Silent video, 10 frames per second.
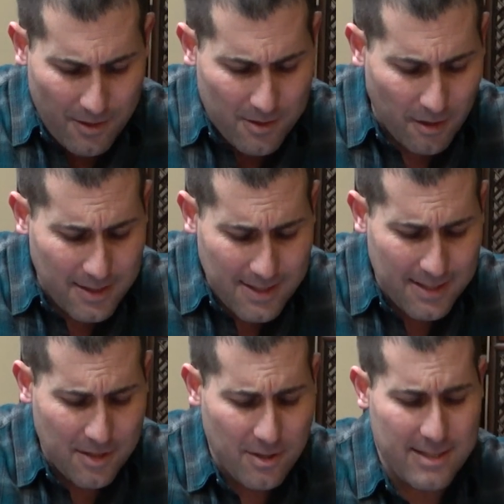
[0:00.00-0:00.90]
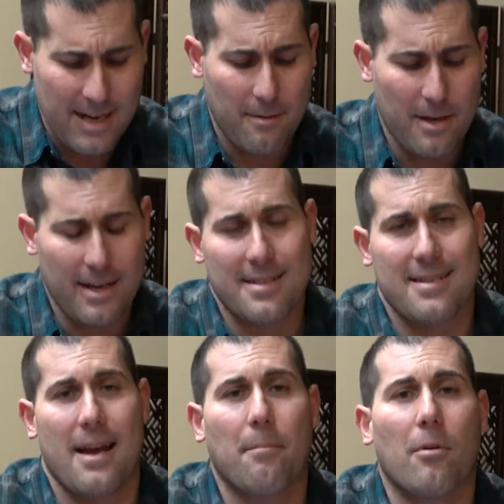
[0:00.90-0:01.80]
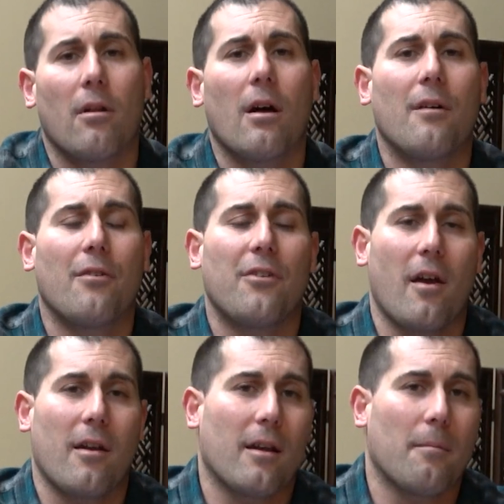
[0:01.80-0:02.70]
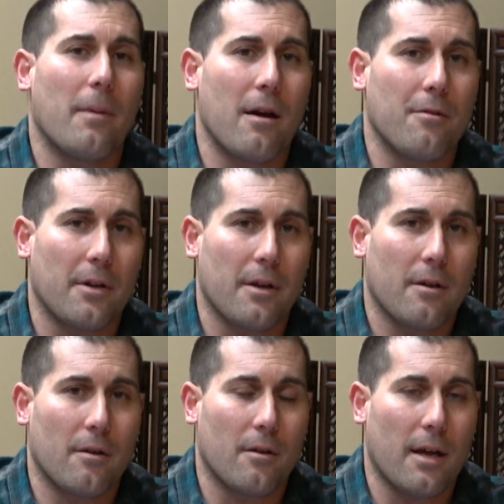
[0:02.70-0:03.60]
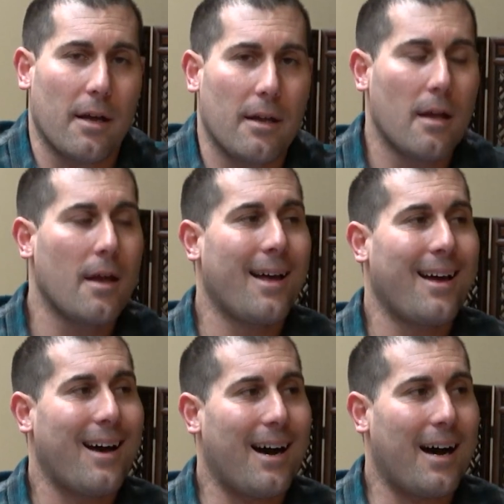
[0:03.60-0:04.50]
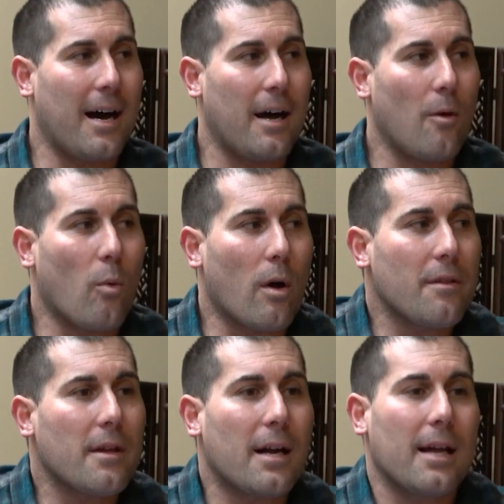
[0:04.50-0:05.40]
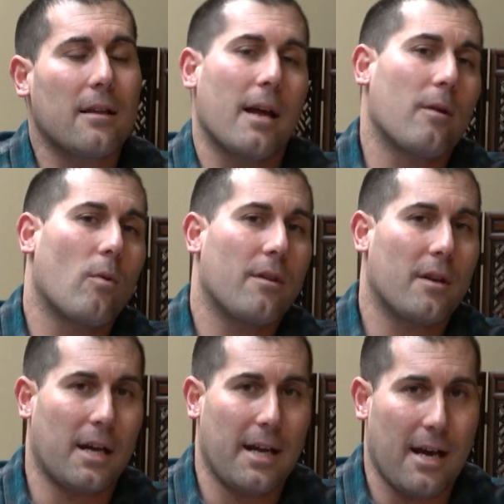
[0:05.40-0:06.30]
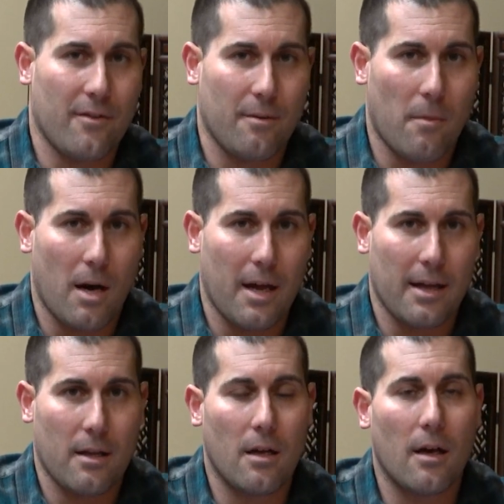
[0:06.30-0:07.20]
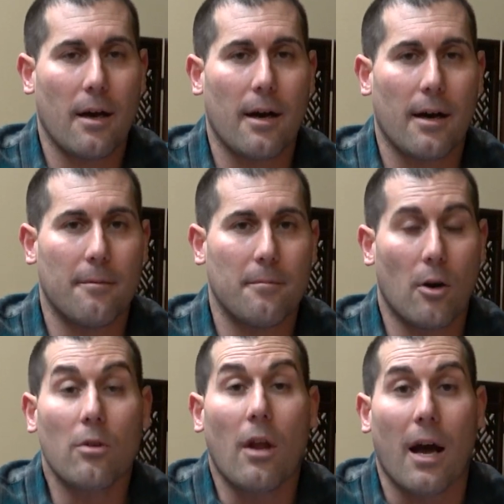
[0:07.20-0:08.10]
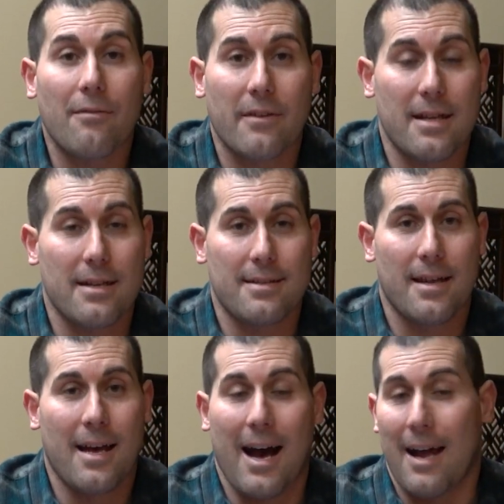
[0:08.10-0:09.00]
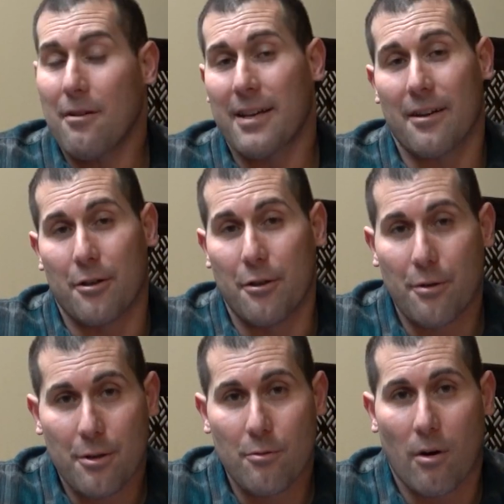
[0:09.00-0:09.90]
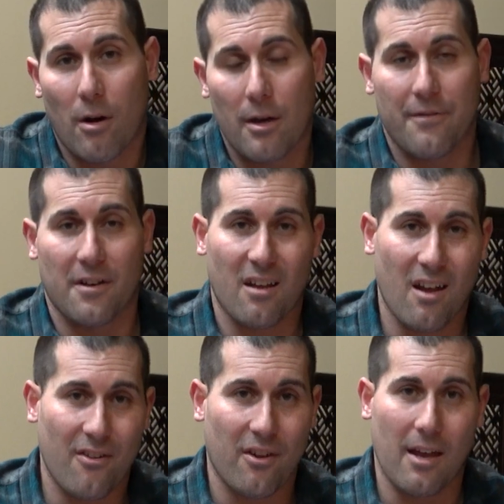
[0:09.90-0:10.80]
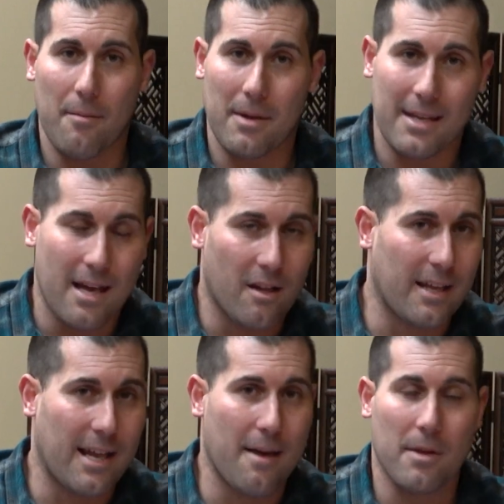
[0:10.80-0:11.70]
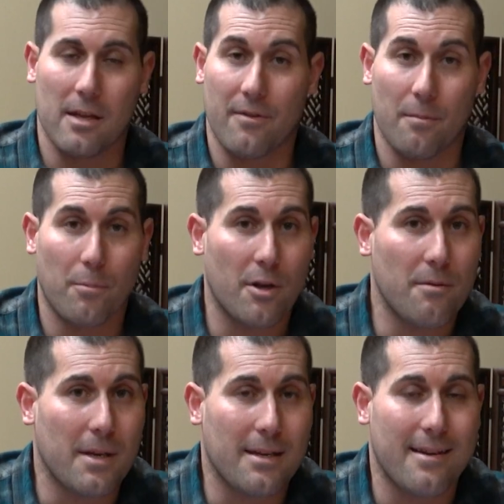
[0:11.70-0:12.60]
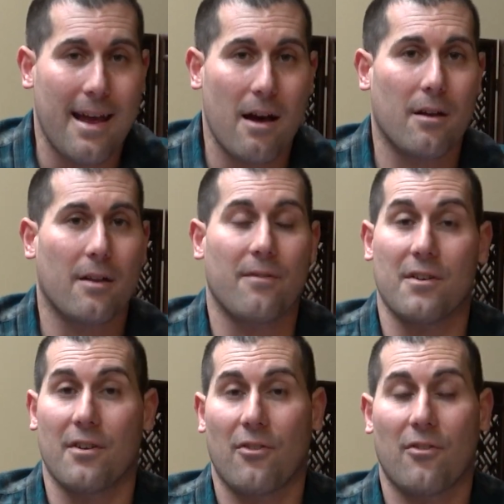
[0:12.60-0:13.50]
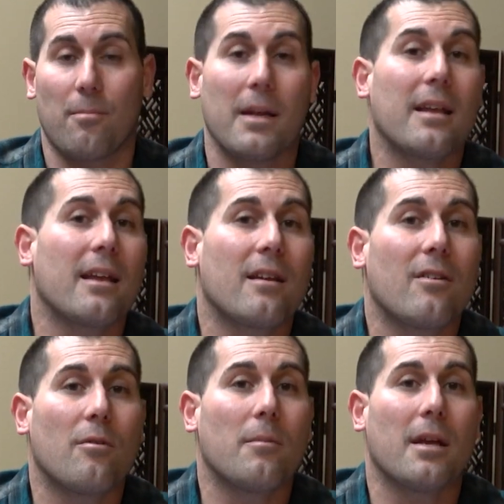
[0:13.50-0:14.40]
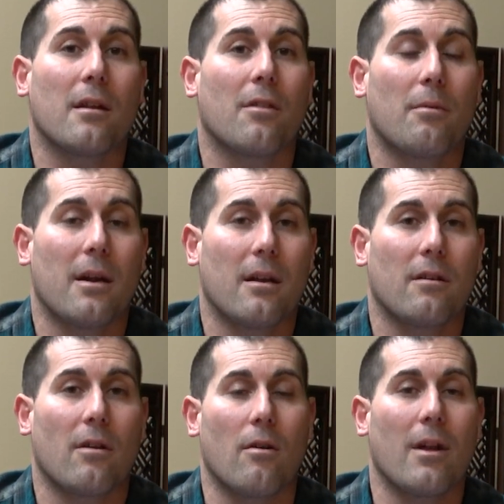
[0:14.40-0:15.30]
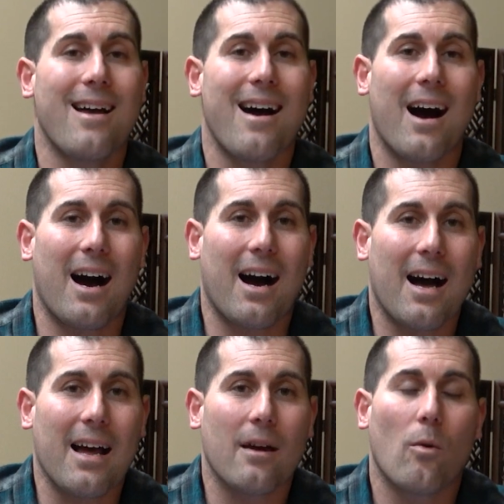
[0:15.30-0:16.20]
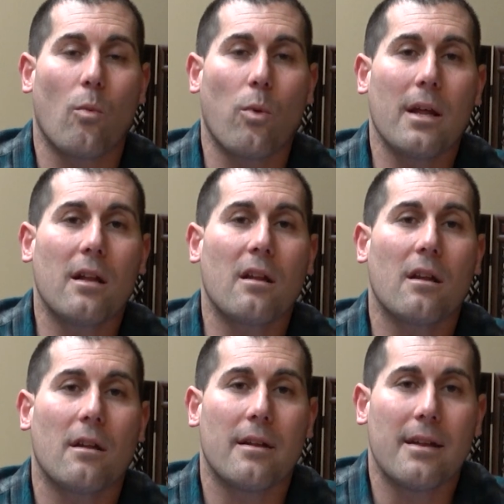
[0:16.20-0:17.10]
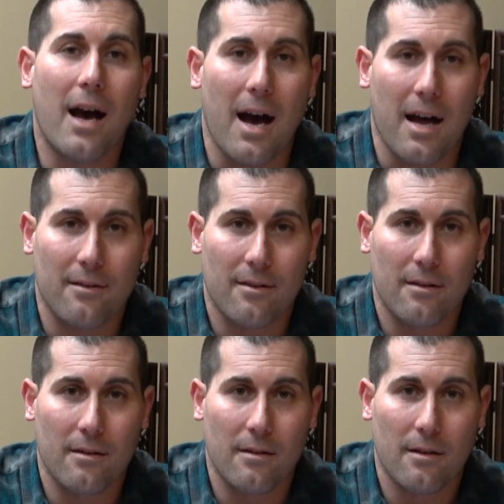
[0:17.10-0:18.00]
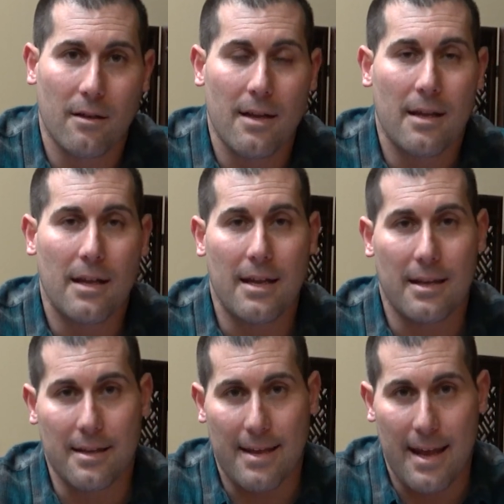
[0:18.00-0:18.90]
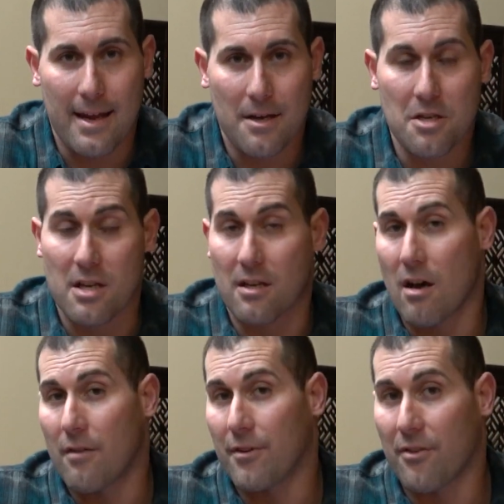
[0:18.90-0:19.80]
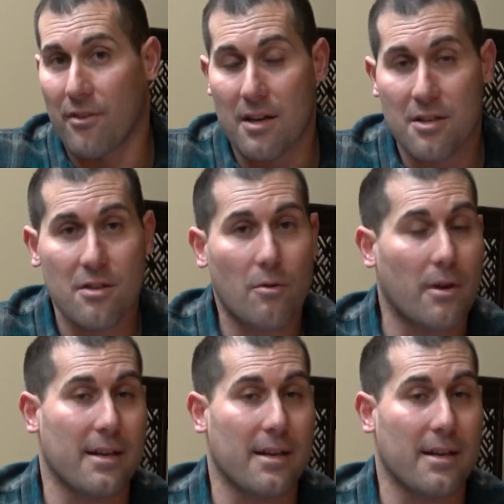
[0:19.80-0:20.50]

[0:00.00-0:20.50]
So let's get to an example of setting a boundary, okay? One that I like, one that I have in my own life is, I don't care who you are, if you're cussing at me, yelling at me, if you're putting me down, if you're speaking to me in a threatening tone, I will not engage in conversation or